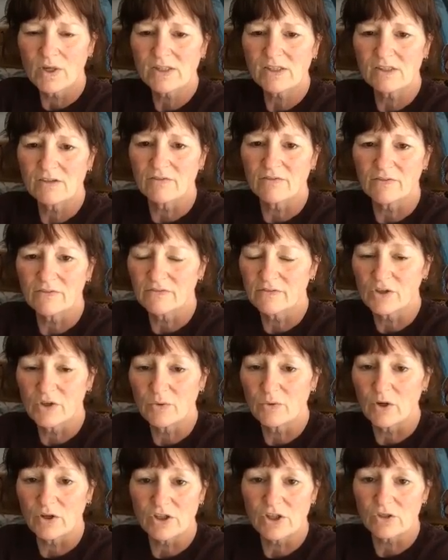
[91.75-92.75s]
the rest of
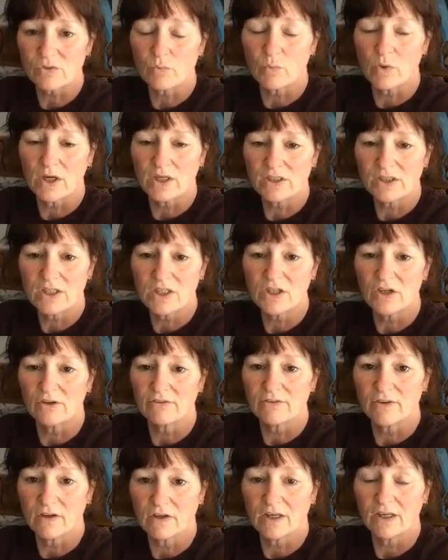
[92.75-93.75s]
you are just wasting
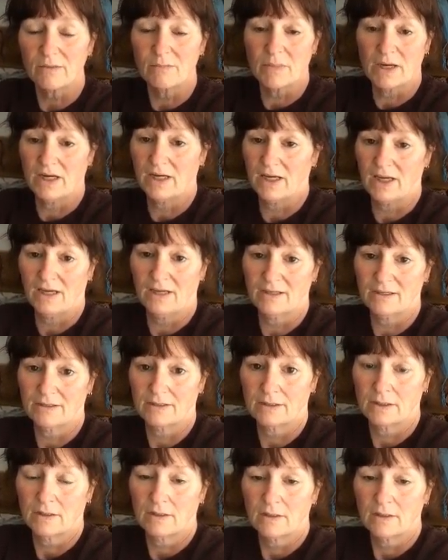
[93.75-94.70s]
your fucking money.